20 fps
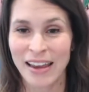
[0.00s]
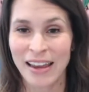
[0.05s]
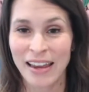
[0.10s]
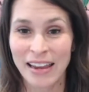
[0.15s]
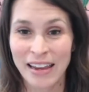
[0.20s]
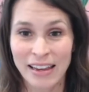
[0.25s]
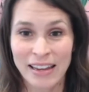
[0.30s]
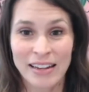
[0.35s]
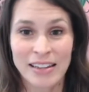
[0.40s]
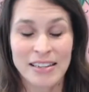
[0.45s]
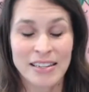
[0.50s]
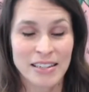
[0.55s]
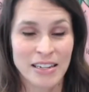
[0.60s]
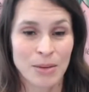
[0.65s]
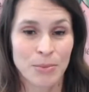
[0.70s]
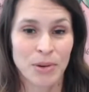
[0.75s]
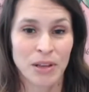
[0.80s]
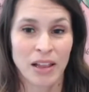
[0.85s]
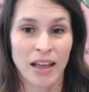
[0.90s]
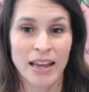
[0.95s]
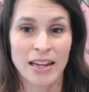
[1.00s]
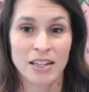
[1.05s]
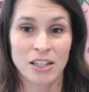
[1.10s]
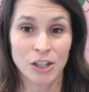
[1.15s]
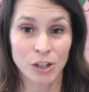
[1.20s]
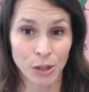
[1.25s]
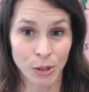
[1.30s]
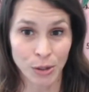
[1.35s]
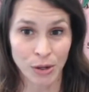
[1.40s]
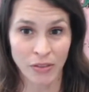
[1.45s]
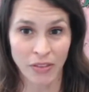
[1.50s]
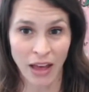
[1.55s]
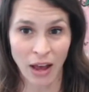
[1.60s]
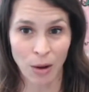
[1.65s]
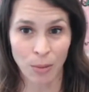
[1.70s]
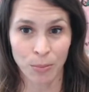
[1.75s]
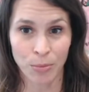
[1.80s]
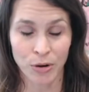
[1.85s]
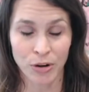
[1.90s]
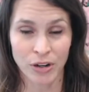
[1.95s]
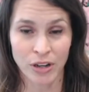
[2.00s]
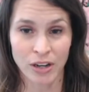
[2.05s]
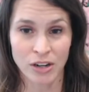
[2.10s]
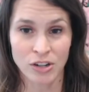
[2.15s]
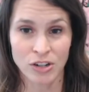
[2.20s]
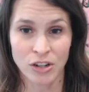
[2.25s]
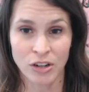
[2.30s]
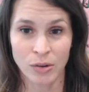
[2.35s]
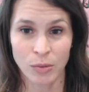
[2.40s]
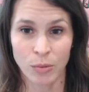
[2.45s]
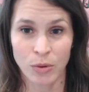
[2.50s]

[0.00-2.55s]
it stimulates glutathione production,